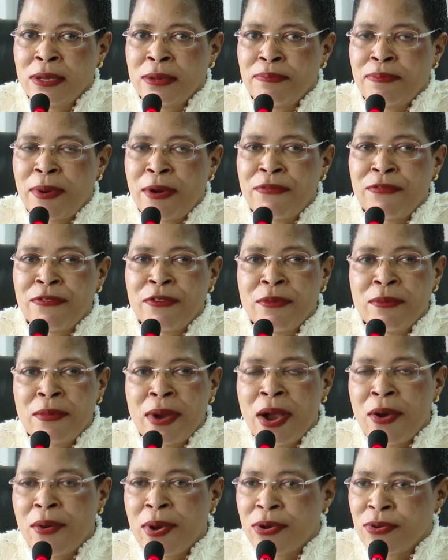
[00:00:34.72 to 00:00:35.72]
perform
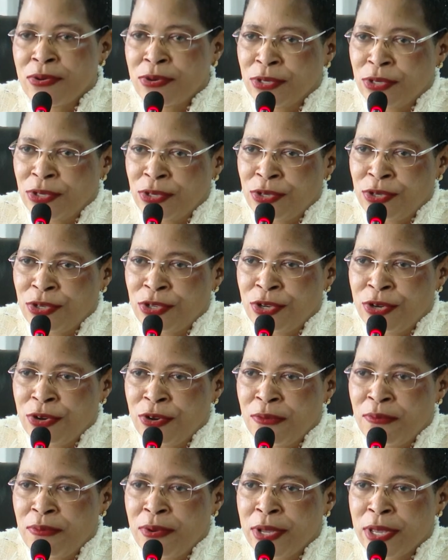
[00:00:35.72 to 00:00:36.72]
our
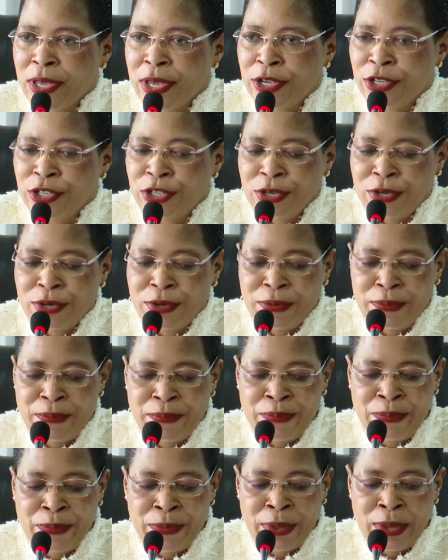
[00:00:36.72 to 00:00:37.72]
constitutional obligation.
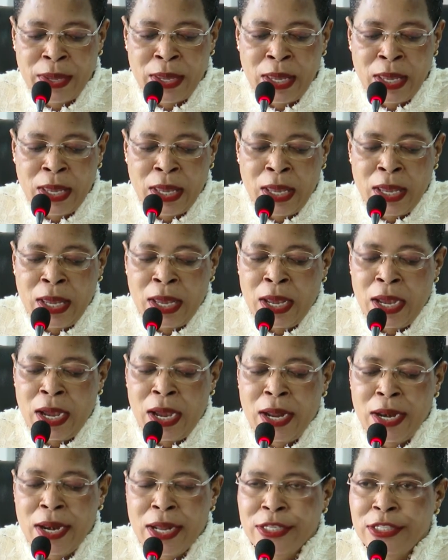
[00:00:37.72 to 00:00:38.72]

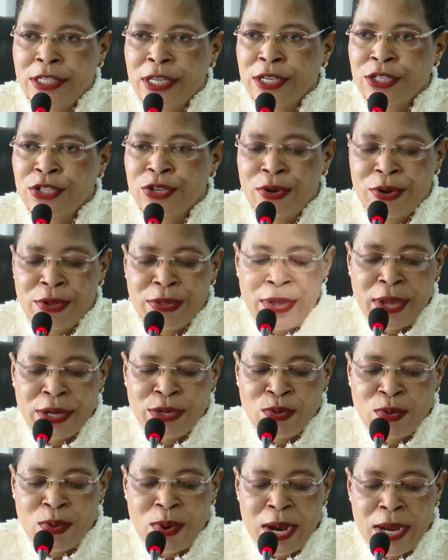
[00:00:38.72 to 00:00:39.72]
Under section
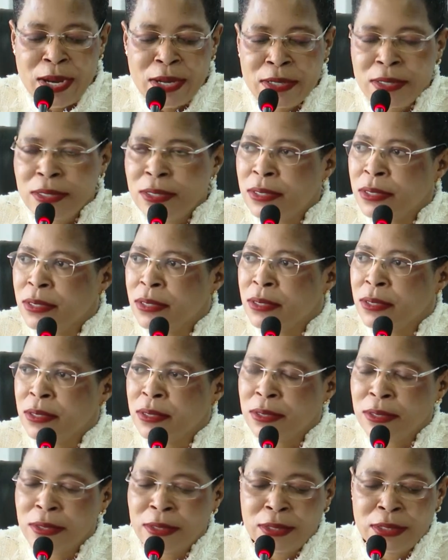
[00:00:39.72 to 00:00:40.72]

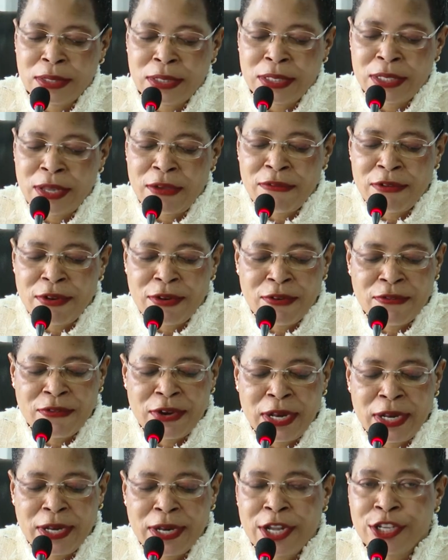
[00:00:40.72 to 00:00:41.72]
31(7) of
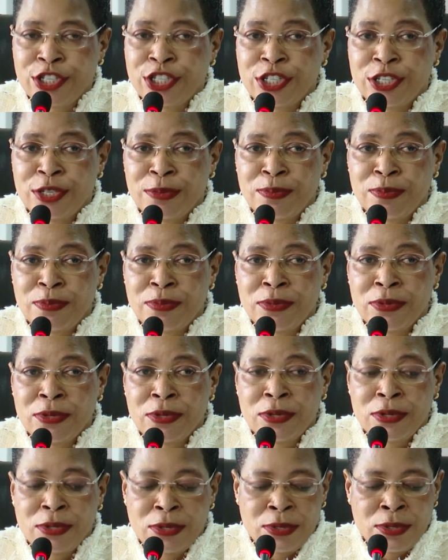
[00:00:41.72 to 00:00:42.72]
the Leadership
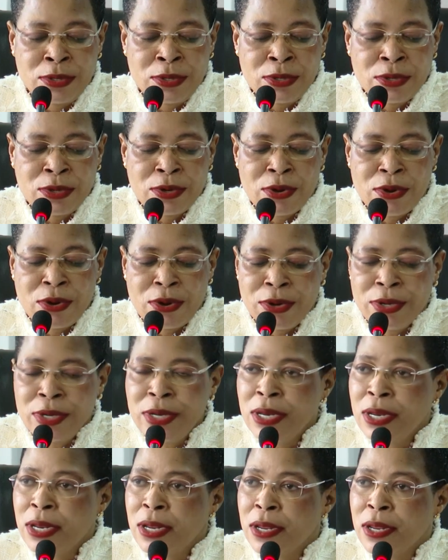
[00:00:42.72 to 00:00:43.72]

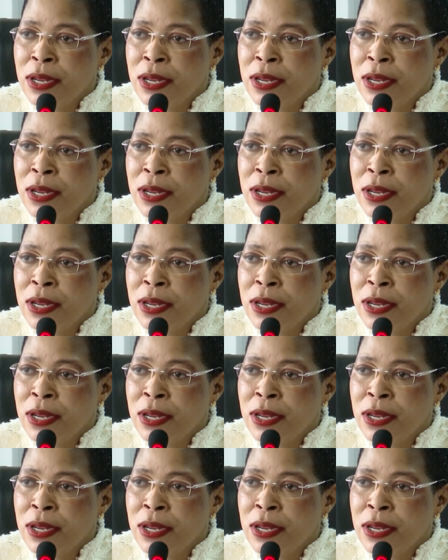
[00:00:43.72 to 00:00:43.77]
Code,